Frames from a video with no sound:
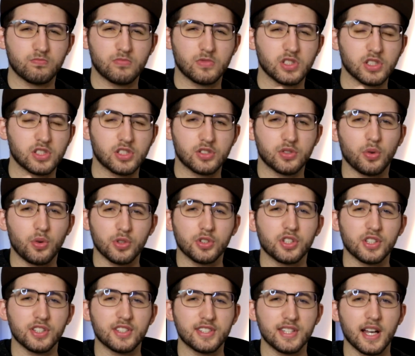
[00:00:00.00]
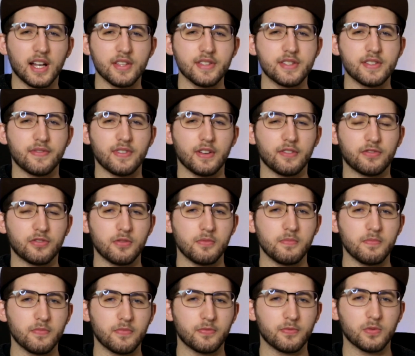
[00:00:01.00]
distortion sounds of it
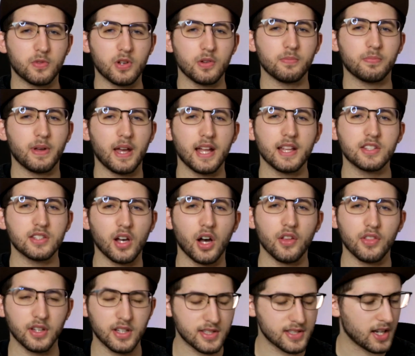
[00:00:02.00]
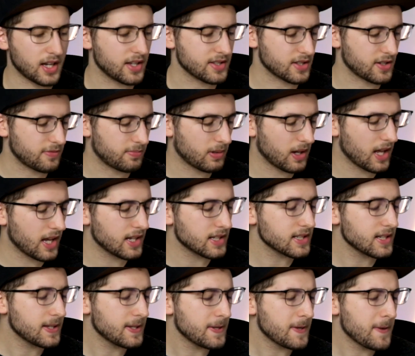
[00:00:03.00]
from compared to other guitars I've
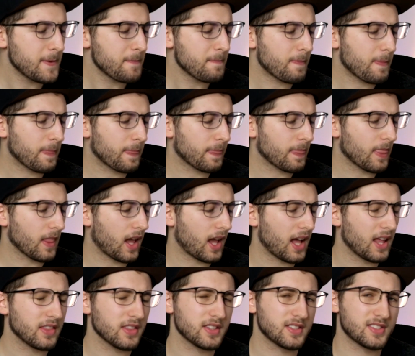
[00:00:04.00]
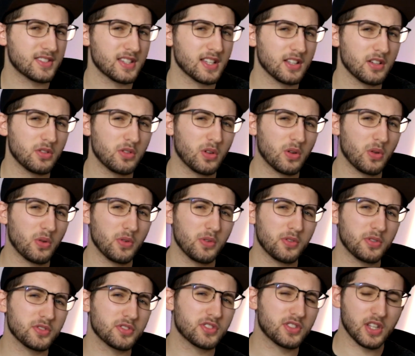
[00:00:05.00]
played. And the single
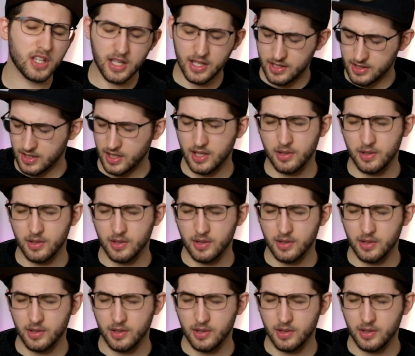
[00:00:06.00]
coils, the